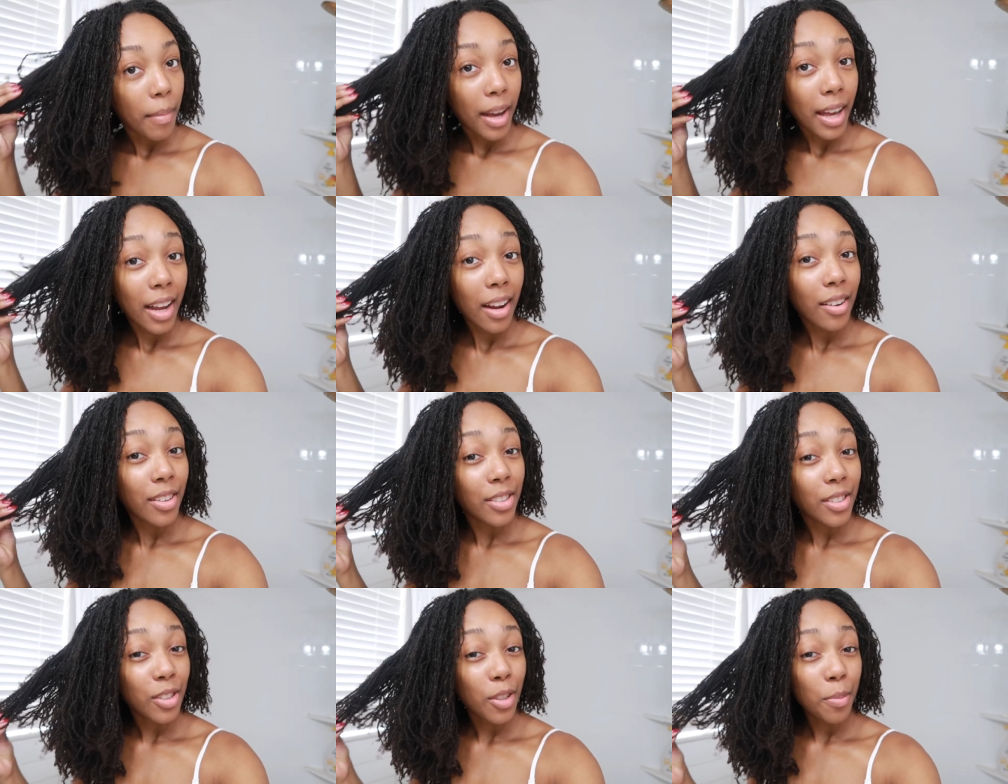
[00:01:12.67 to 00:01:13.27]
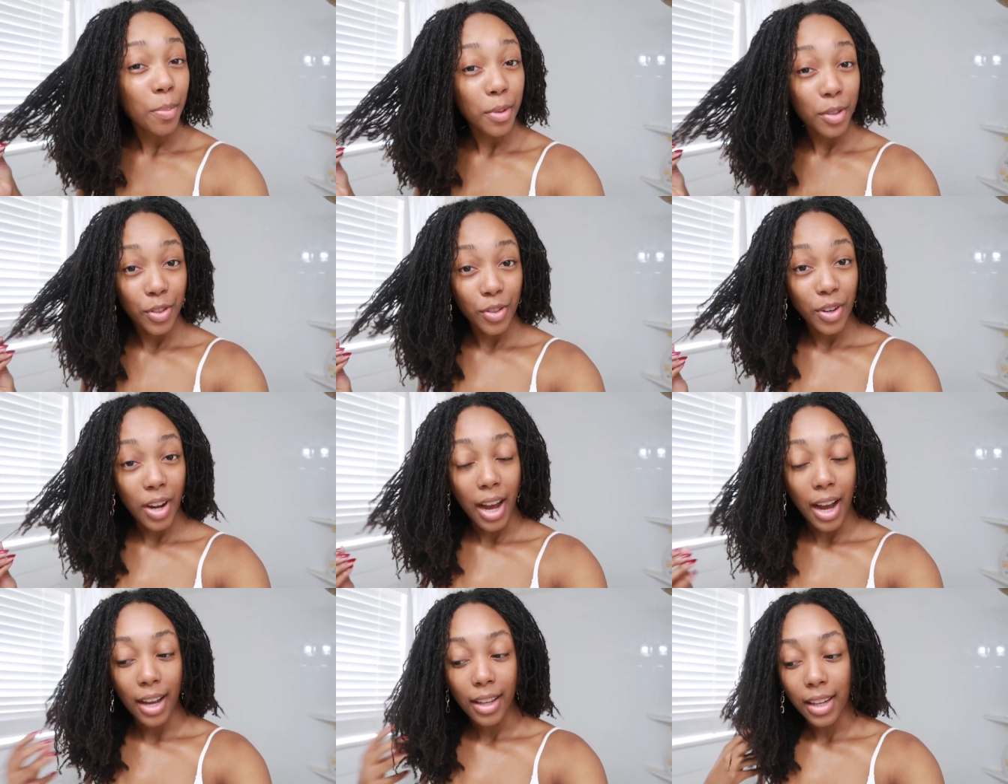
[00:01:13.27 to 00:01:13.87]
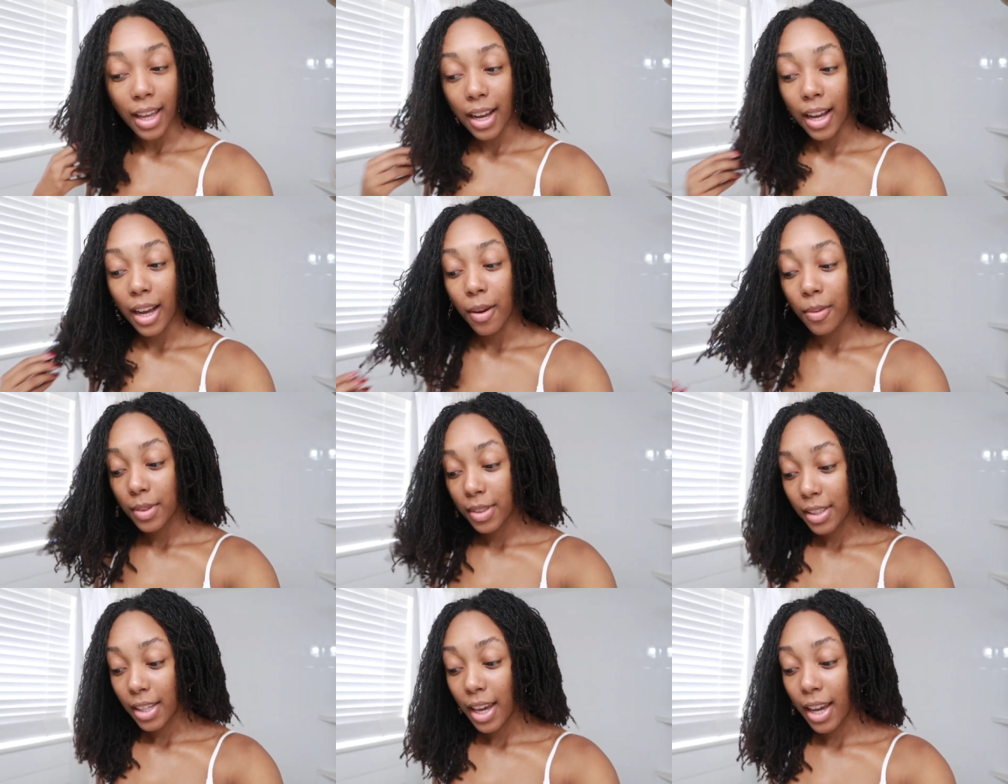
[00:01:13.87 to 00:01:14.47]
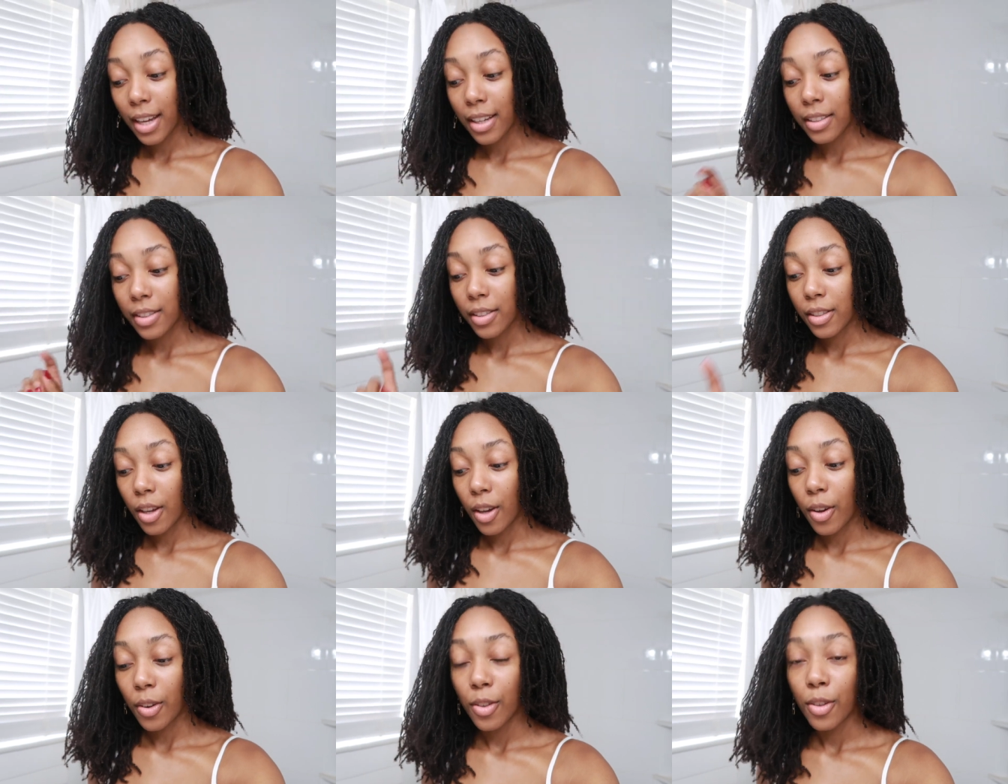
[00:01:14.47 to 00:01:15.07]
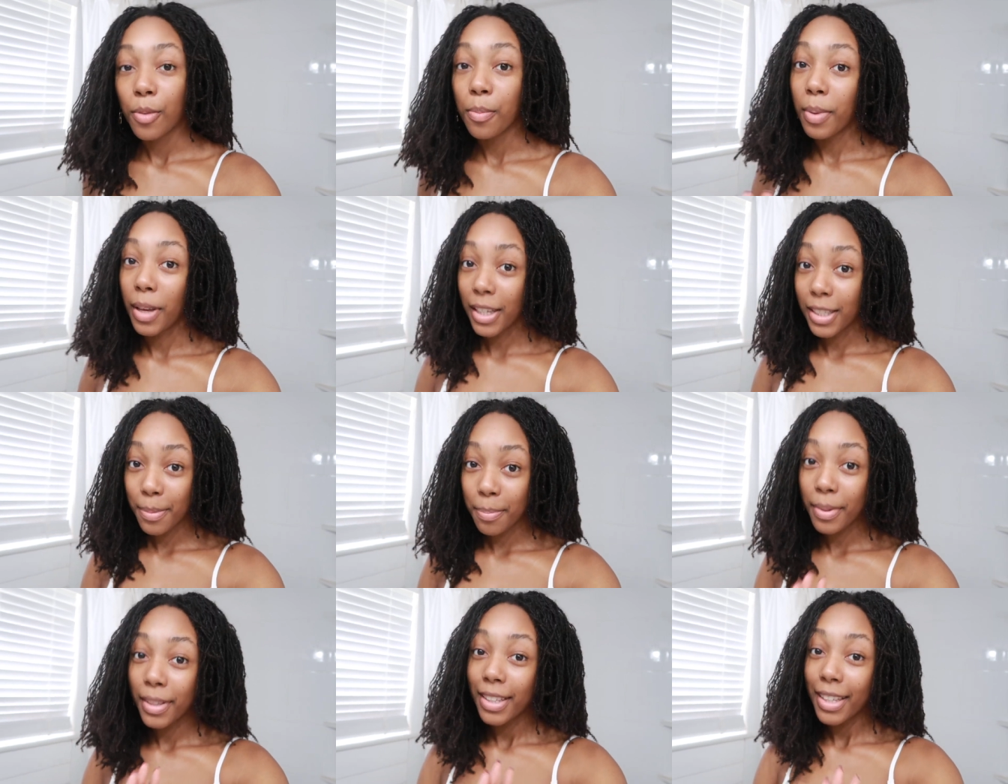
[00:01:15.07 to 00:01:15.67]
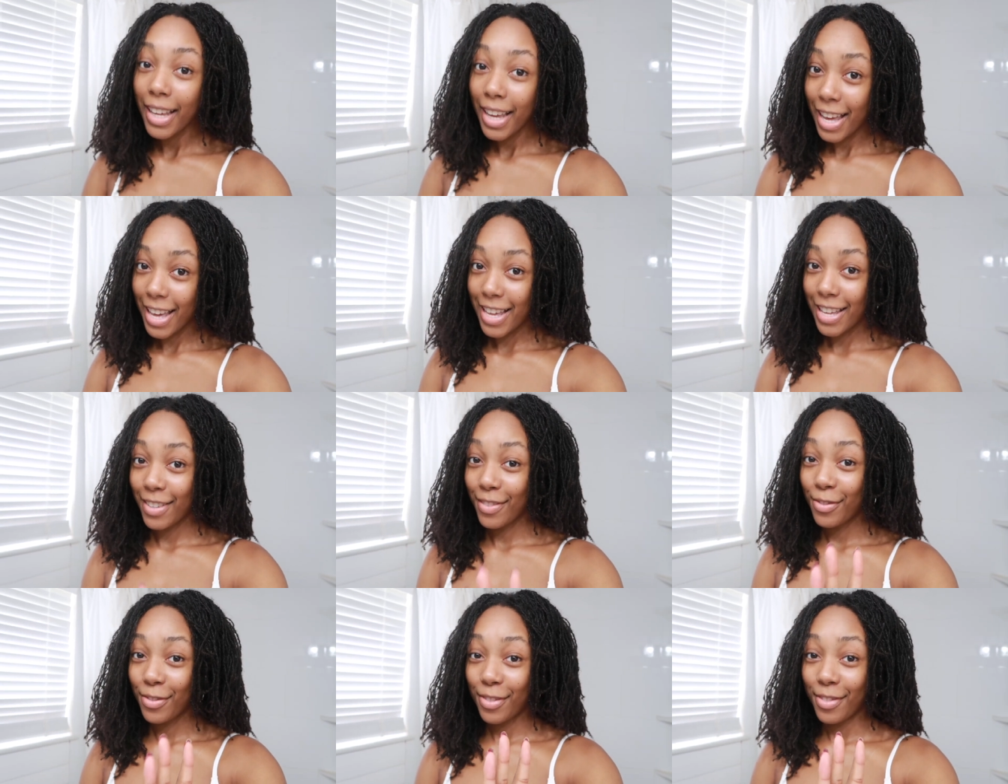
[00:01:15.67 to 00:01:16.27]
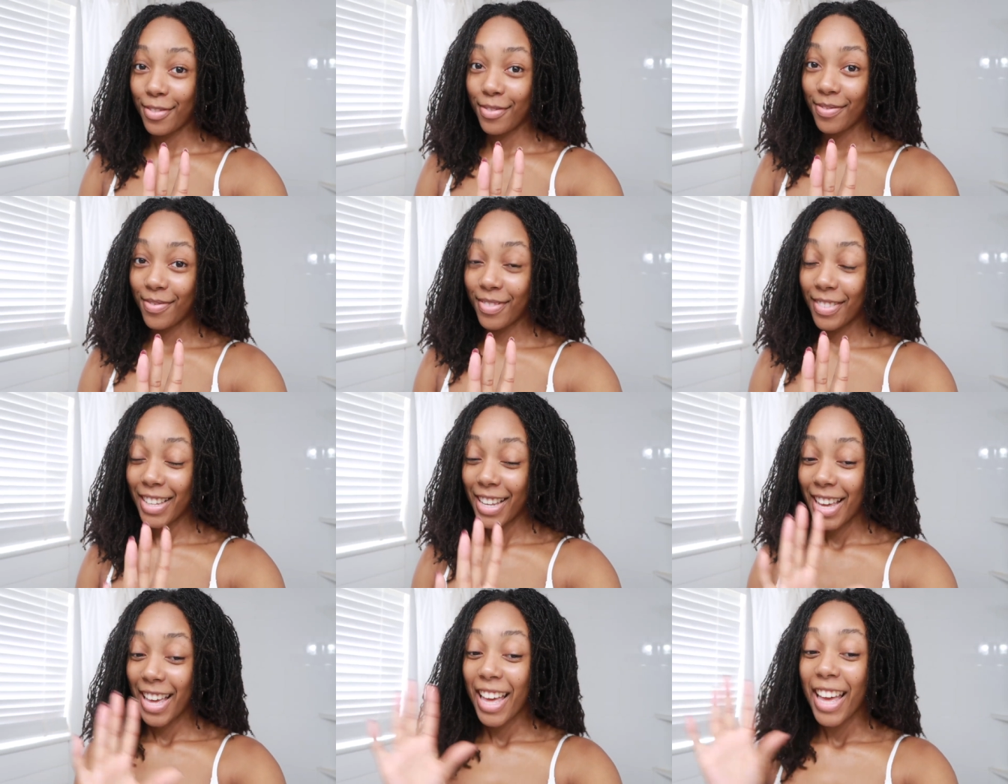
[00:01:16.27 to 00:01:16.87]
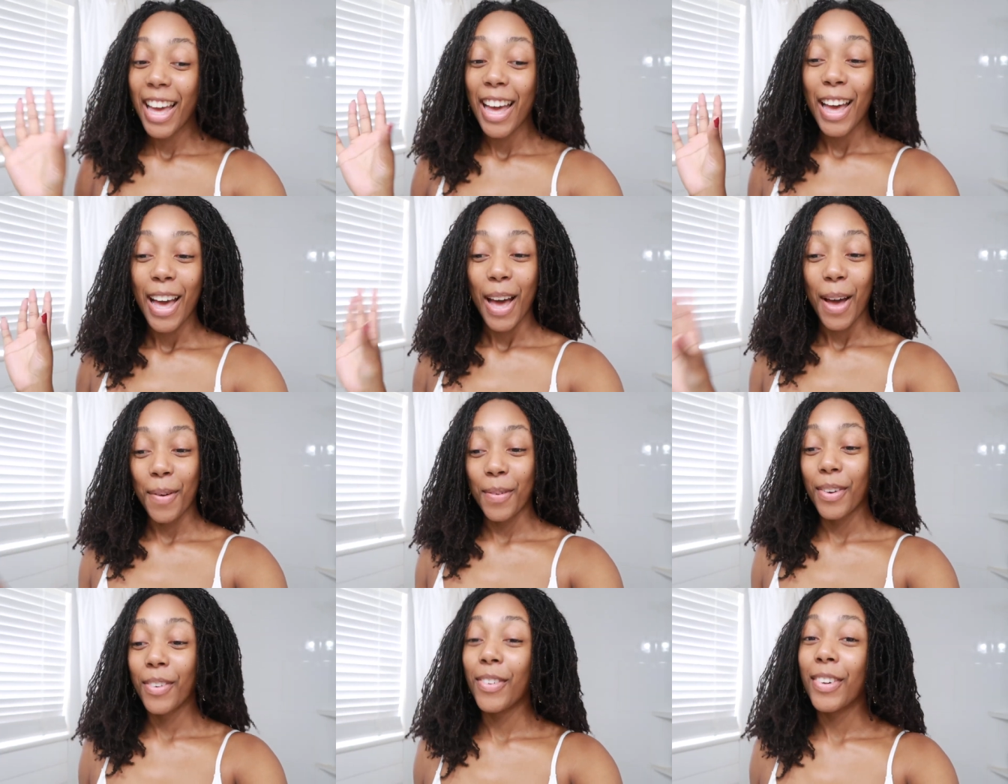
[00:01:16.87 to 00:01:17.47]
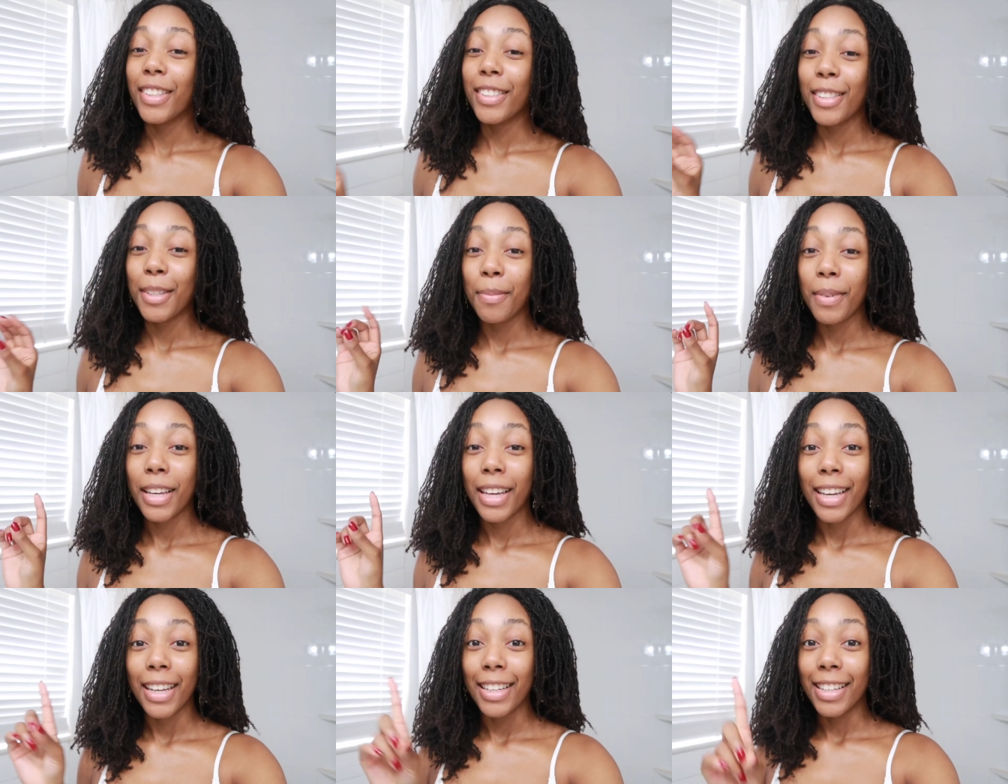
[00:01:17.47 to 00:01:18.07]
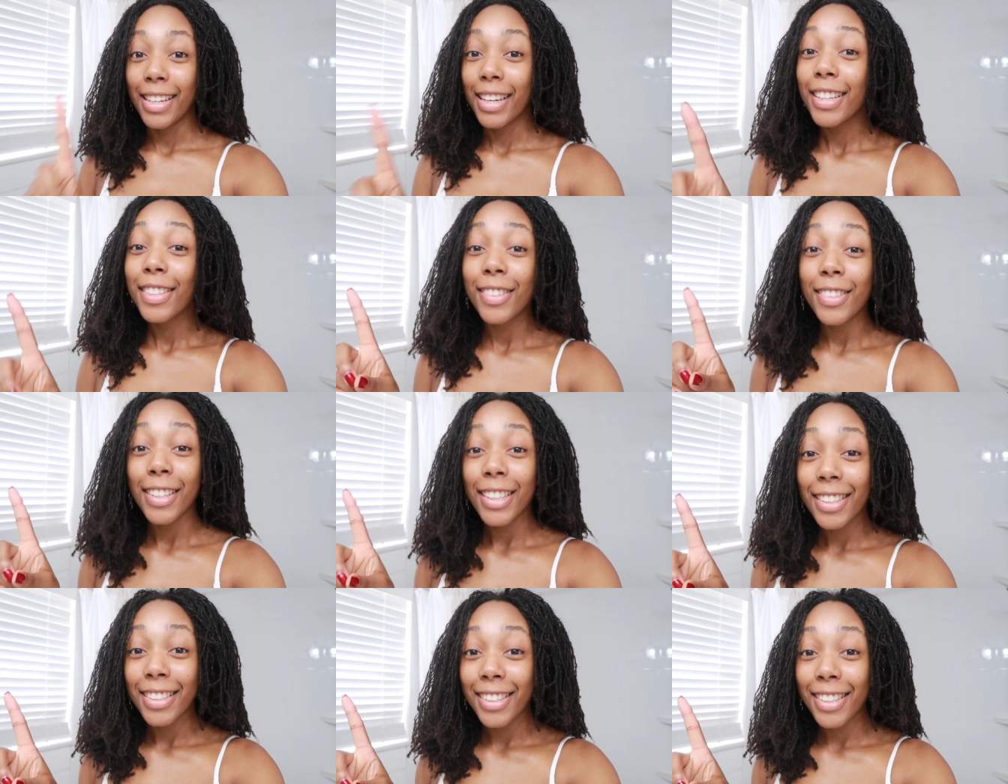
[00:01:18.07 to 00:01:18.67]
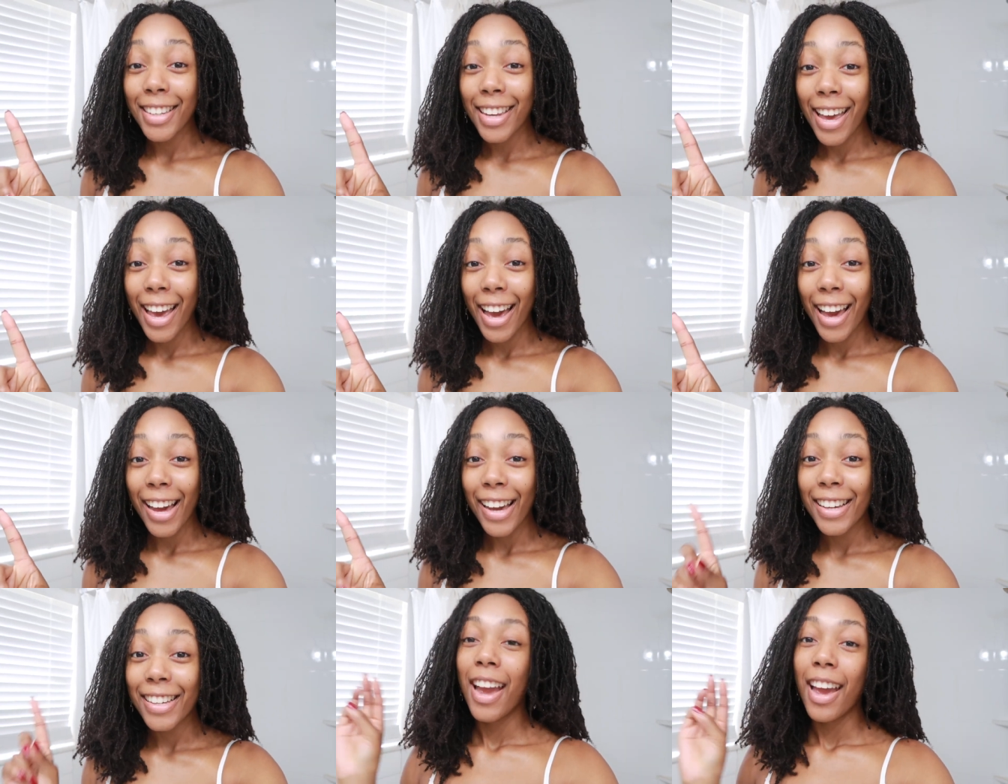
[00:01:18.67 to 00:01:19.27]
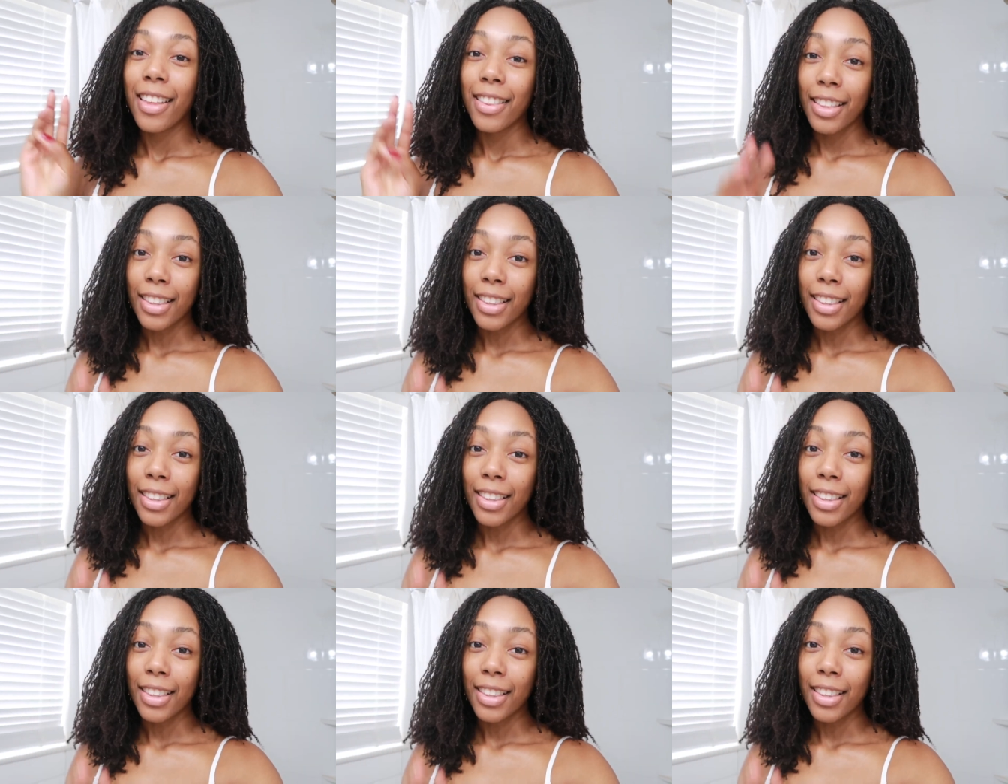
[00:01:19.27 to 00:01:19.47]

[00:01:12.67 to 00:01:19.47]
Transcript: My hair is super dry, like I was saying, so you best believe I'm going to be conditioning today.